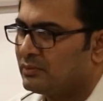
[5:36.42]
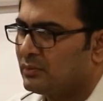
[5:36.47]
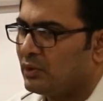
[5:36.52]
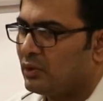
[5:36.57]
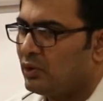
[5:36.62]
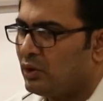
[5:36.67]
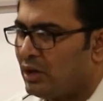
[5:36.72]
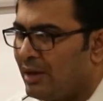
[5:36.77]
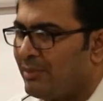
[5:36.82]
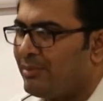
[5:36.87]

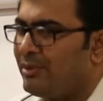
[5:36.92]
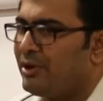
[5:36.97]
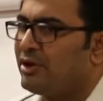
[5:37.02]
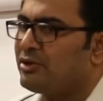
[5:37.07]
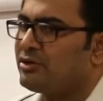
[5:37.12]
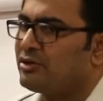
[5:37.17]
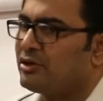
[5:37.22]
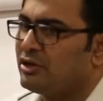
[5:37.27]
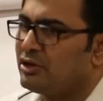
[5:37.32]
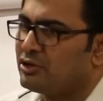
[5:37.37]

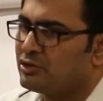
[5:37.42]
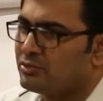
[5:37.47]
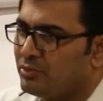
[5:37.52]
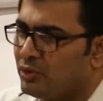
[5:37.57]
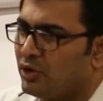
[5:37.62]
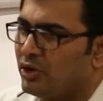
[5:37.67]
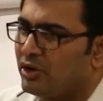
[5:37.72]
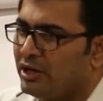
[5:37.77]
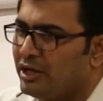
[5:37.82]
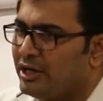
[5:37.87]
Collaboration is
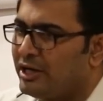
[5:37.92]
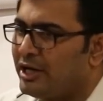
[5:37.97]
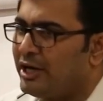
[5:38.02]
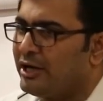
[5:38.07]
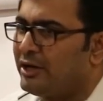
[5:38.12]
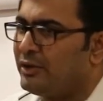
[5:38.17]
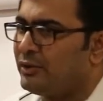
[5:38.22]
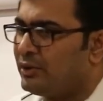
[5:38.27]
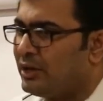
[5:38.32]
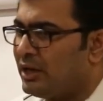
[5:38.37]
more
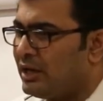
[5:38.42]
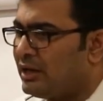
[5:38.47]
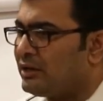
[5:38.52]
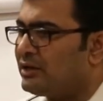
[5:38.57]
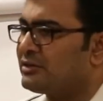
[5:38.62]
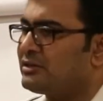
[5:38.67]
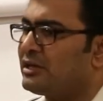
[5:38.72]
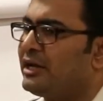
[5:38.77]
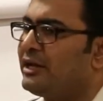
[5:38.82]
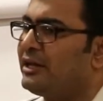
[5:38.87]
needed during
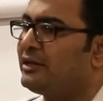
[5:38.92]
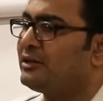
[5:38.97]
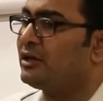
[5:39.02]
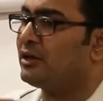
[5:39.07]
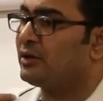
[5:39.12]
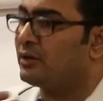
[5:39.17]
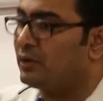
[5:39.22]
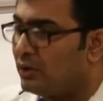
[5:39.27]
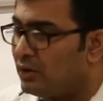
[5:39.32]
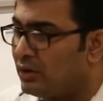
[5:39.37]
deciding the
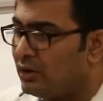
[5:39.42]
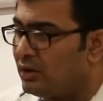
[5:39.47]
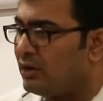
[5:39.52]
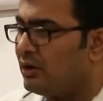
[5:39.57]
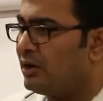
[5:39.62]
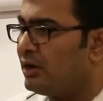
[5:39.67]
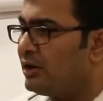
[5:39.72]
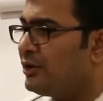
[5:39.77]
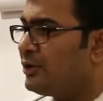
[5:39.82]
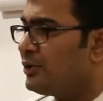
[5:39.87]
goal
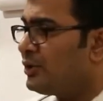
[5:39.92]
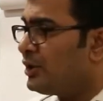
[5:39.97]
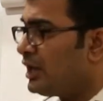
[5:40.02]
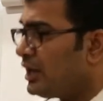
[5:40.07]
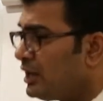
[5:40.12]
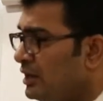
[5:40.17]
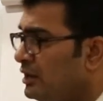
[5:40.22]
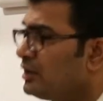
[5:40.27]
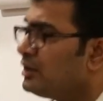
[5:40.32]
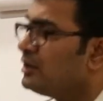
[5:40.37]
or
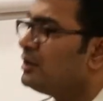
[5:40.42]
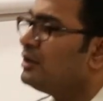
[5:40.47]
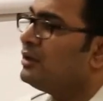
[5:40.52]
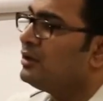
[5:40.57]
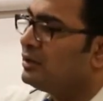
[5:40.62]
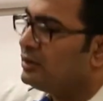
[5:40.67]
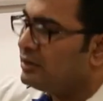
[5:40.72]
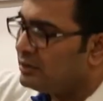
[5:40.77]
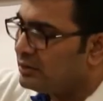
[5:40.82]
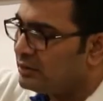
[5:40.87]
during
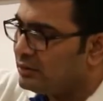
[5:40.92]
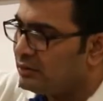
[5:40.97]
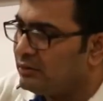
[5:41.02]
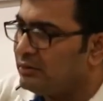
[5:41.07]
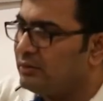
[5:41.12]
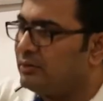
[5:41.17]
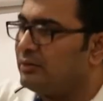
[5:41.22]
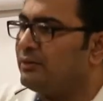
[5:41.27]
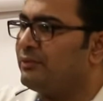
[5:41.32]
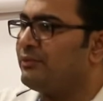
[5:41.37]

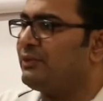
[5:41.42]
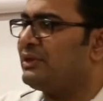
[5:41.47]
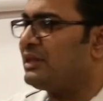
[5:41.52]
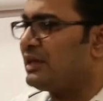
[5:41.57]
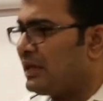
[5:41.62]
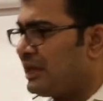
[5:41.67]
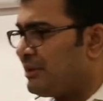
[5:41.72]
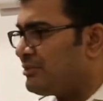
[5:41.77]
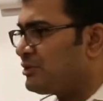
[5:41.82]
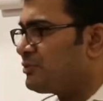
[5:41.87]
when the
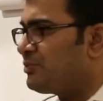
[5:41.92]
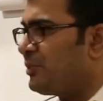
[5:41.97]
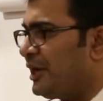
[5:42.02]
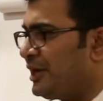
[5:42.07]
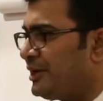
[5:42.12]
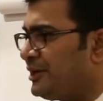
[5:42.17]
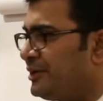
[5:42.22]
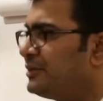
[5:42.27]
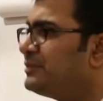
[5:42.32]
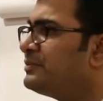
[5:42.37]
game is
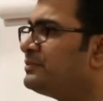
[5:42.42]
played?